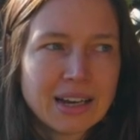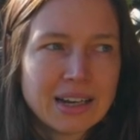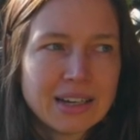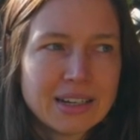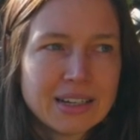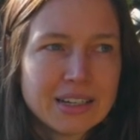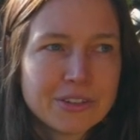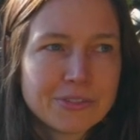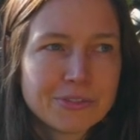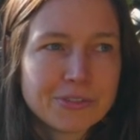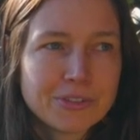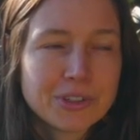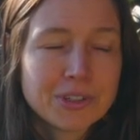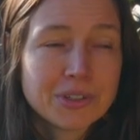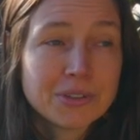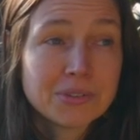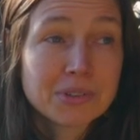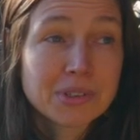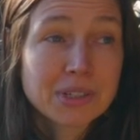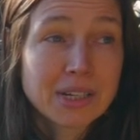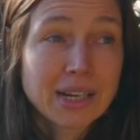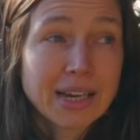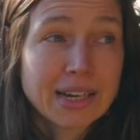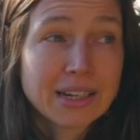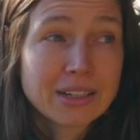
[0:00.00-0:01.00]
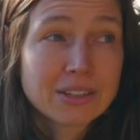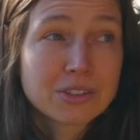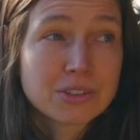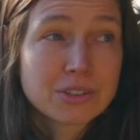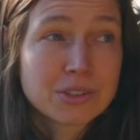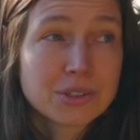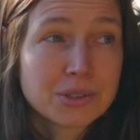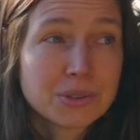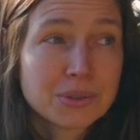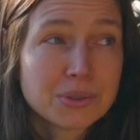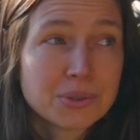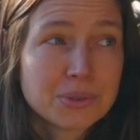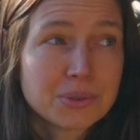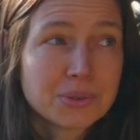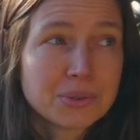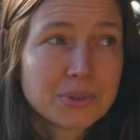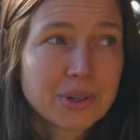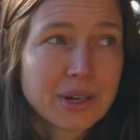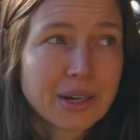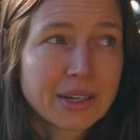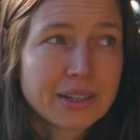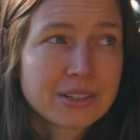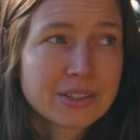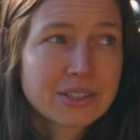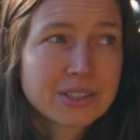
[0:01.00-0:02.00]
if you would like to
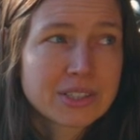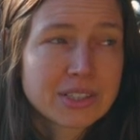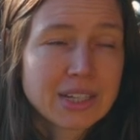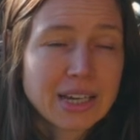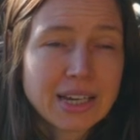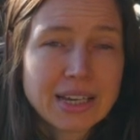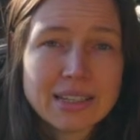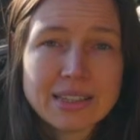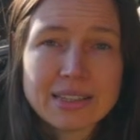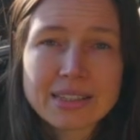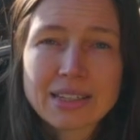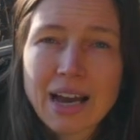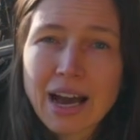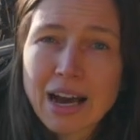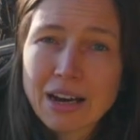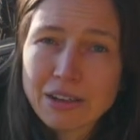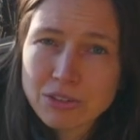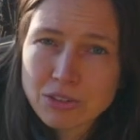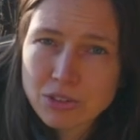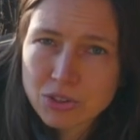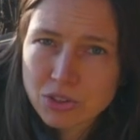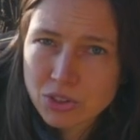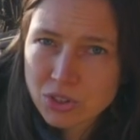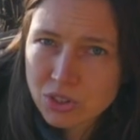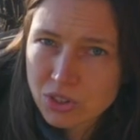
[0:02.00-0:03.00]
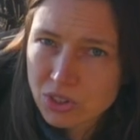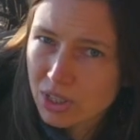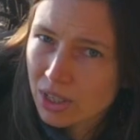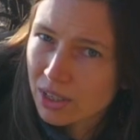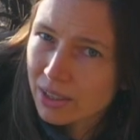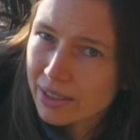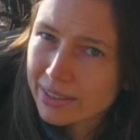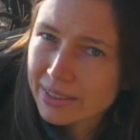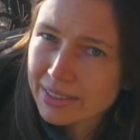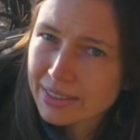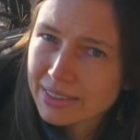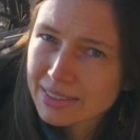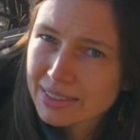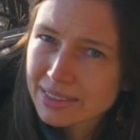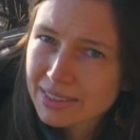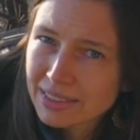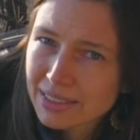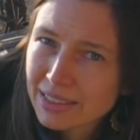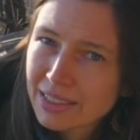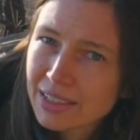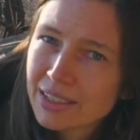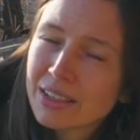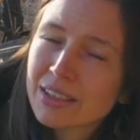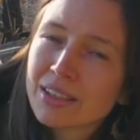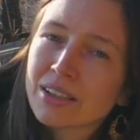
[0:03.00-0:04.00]
understand how to start
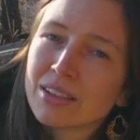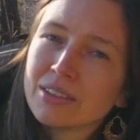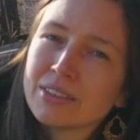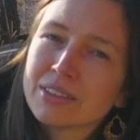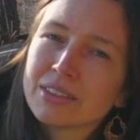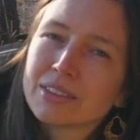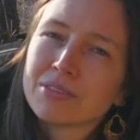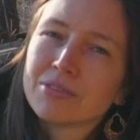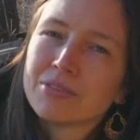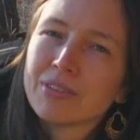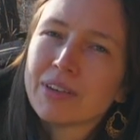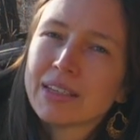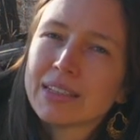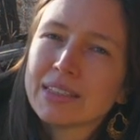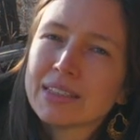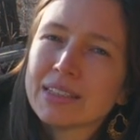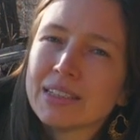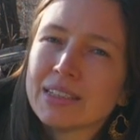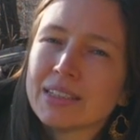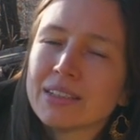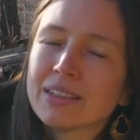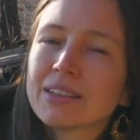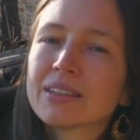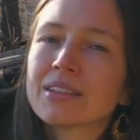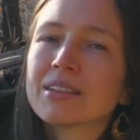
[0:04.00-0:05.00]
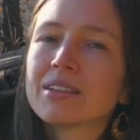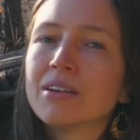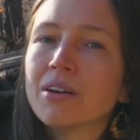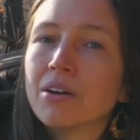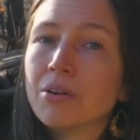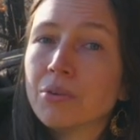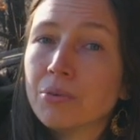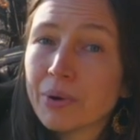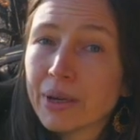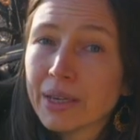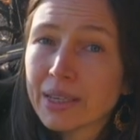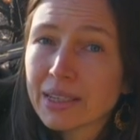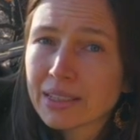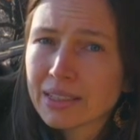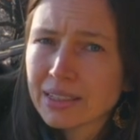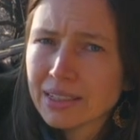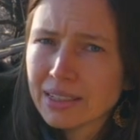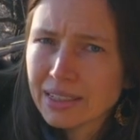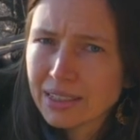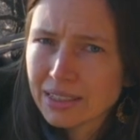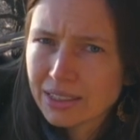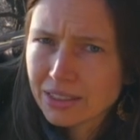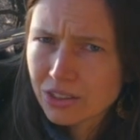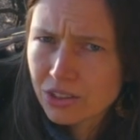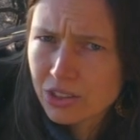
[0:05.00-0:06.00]
cultivating
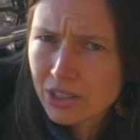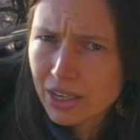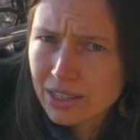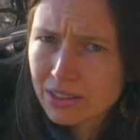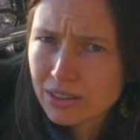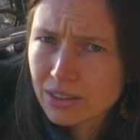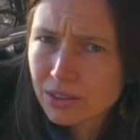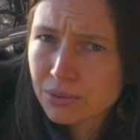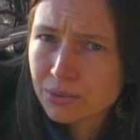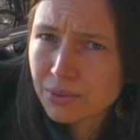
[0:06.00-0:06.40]
awakening in a gentle